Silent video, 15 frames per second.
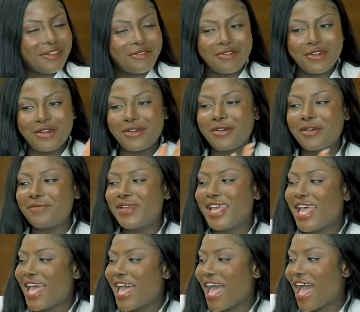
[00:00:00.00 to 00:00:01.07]
other room.
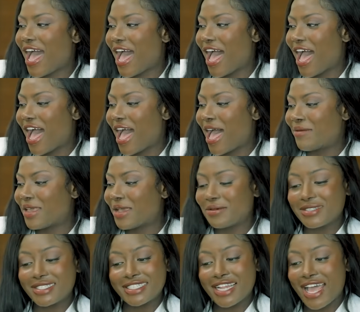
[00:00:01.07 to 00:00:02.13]
Um, it
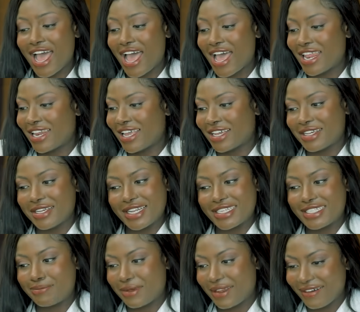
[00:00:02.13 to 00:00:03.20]
was not a good
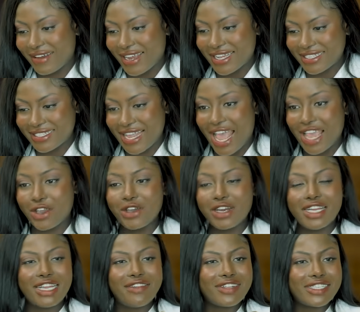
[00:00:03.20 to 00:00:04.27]
experience. I
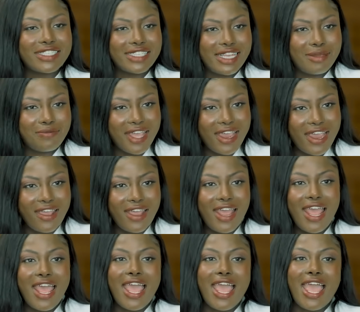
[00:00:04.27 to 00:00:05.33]
couldn't even sleep there.
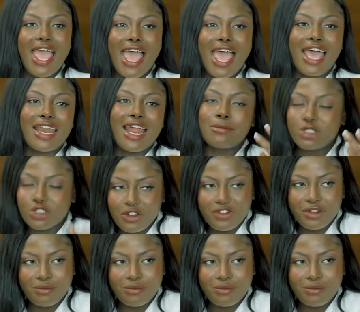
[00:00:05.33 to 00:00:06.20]
And I'm so